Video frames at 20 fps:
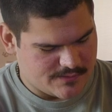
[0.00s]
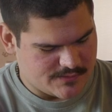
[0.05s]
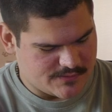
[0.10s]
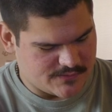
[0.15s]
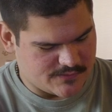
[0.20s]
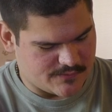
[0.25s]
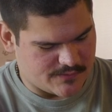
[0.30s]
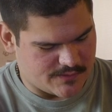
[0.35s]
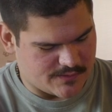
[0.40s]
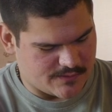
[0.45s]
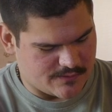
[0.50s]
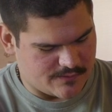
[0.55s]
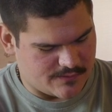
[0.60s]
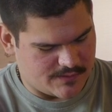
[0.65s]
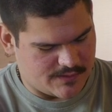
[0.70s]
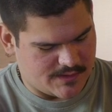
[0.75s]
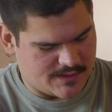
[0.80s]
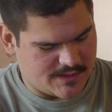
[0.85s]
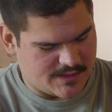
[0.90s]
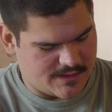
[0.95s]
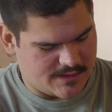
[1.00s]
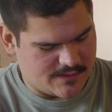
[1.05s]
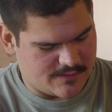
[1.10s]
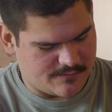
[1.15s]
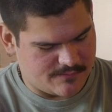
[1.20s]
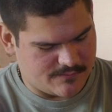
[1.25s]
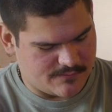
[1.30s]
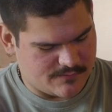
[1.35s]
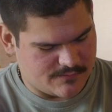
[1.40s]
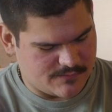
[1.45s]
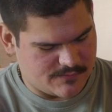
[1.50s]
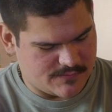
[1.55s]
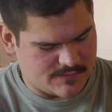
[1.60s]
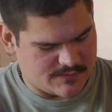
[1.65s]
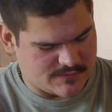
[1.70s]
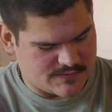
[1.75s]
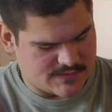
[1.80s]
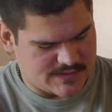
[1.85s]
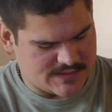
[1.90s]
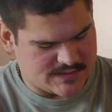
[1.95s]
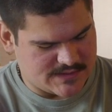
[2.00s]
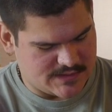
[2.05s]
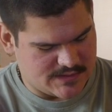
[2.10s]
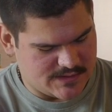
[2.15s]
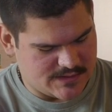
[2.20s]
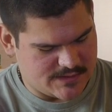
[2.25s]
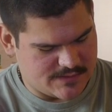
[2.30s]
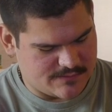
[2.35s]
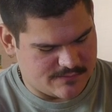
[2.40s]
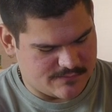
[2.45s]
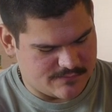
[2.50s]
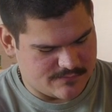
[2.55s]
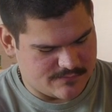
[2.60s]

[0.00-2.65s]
So we're gonna go ahead and light it. It's nice and lit.